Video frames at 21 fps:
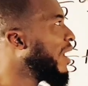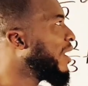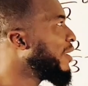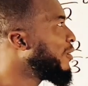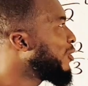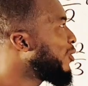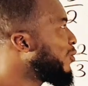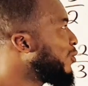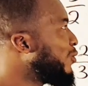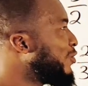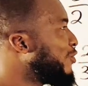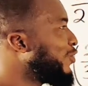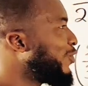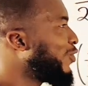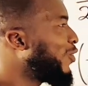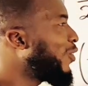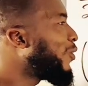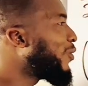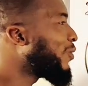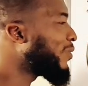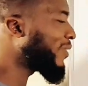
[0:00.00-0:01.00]
And you're good to
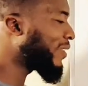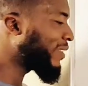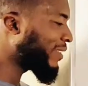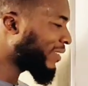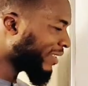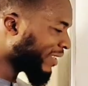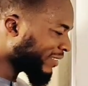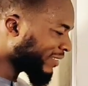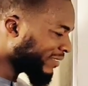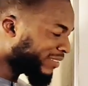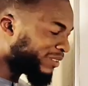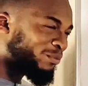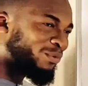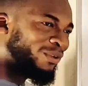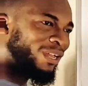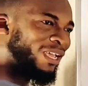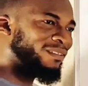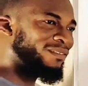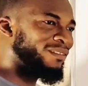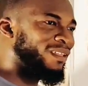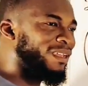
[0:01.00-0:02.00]
go. As
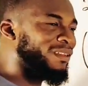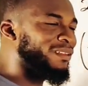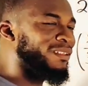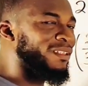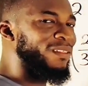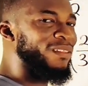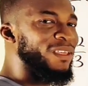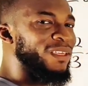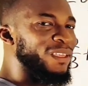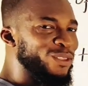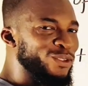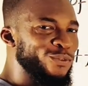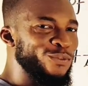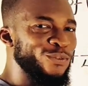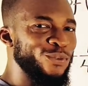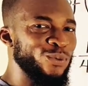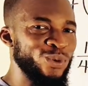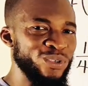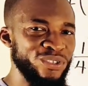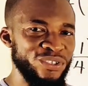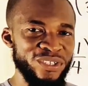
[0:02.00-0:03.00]
simple as that. Thank you
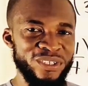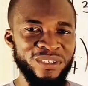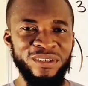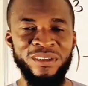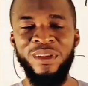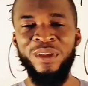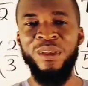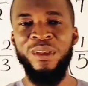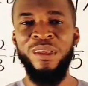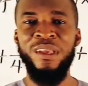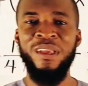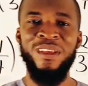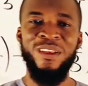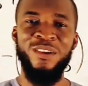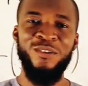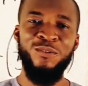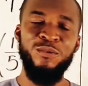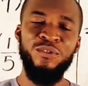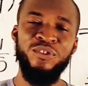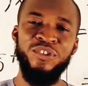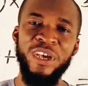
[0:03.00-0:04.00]
for watching.
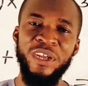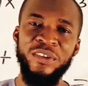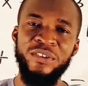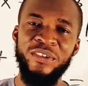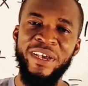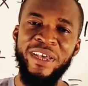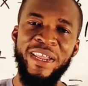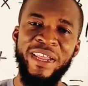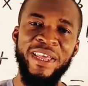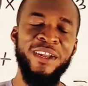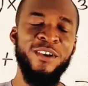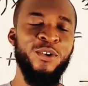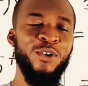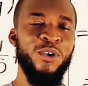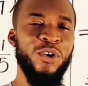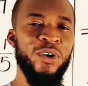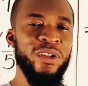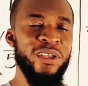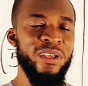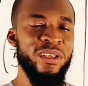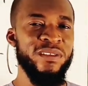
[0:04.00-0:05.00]
Do share to your learning
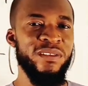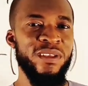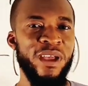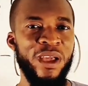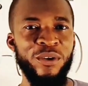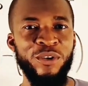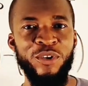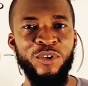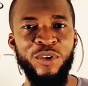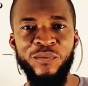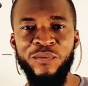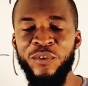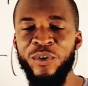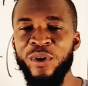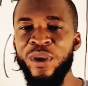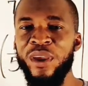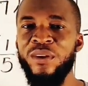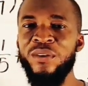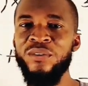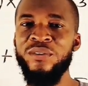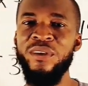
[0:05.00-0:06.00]
colleagues and don't
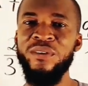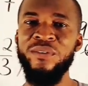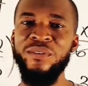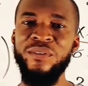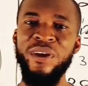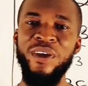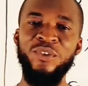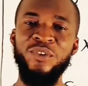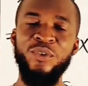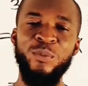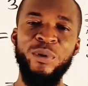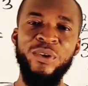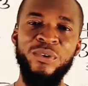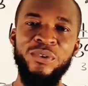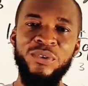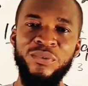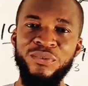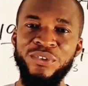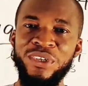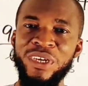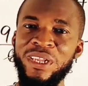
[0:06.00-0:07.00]
forget to subscribe to my
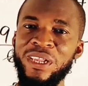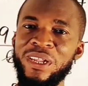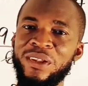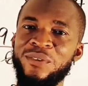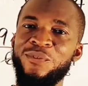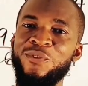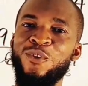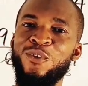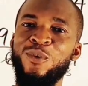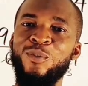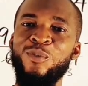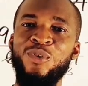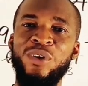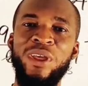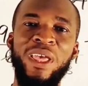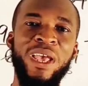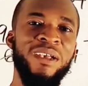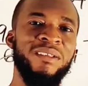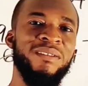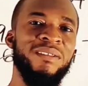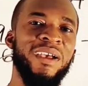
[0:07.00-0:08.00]
YouTube channel for more
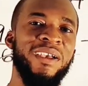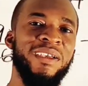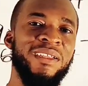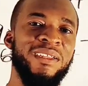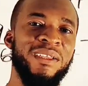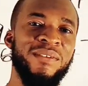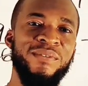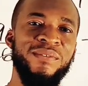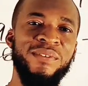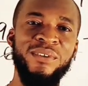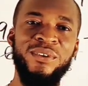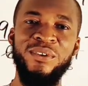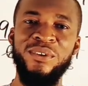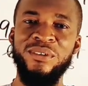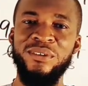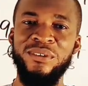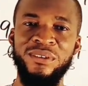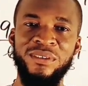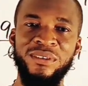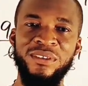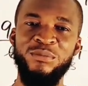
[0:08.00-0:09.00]
exciting
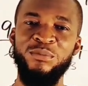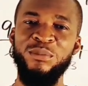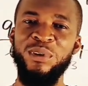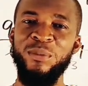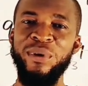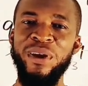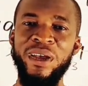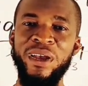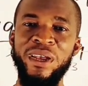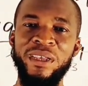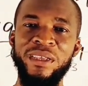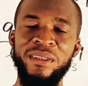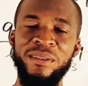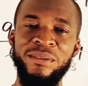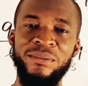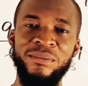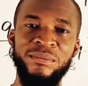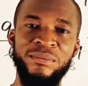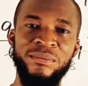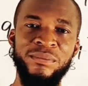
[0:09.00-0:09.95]
videos. Bye-bye.